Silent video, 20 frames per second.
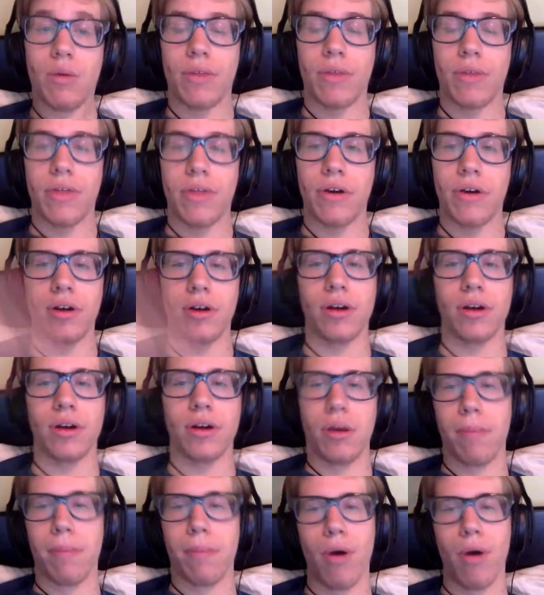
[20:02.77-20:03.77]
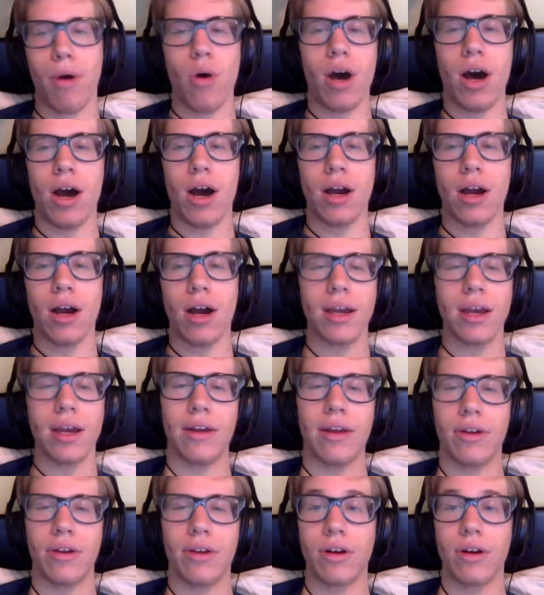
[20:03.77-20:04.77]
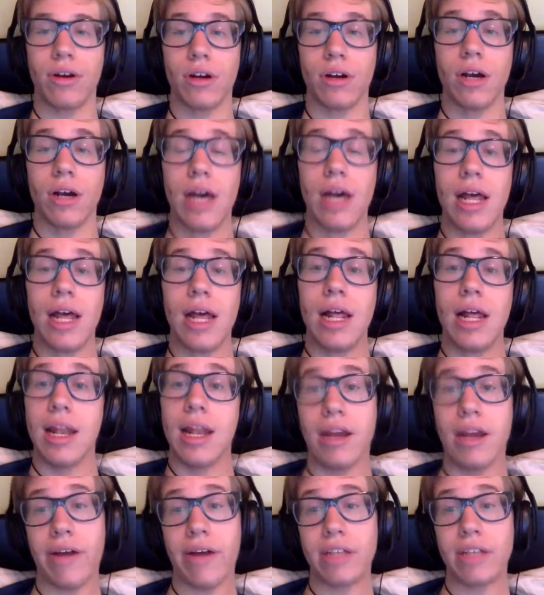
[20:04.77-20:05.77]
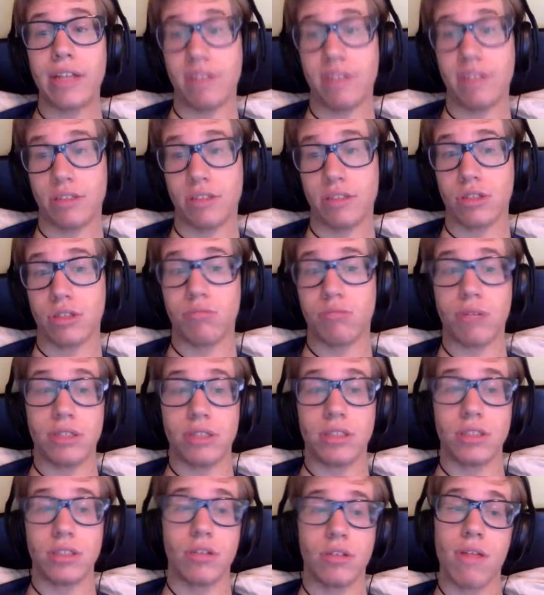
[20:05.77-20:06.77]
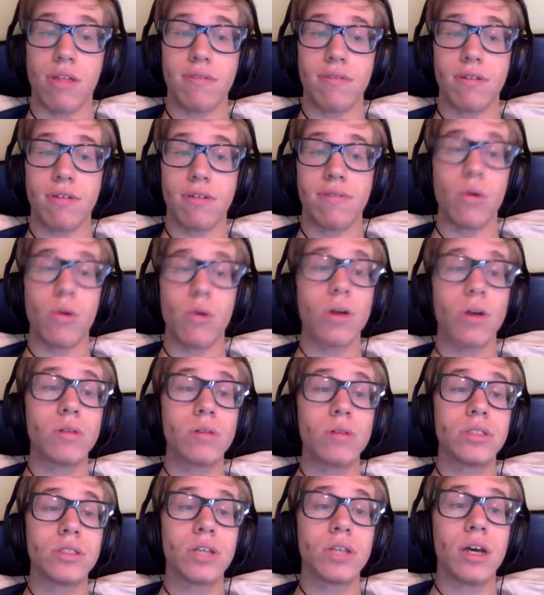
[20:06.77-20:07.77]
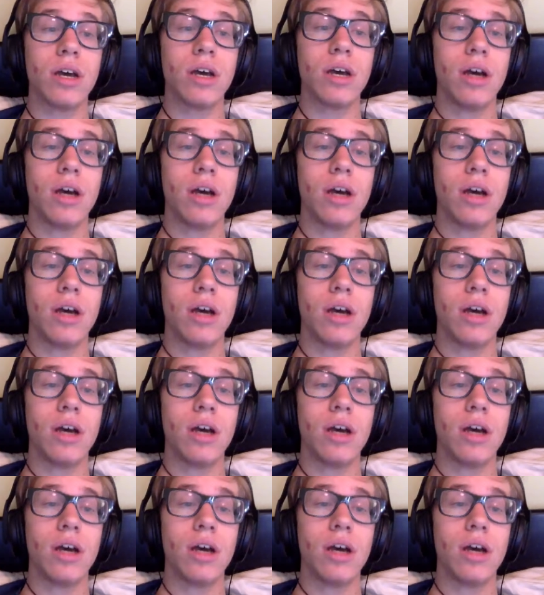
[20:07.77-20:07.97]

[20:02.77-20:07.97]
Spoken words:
with her mohawk and her hilarious facial expressions in all of their photos.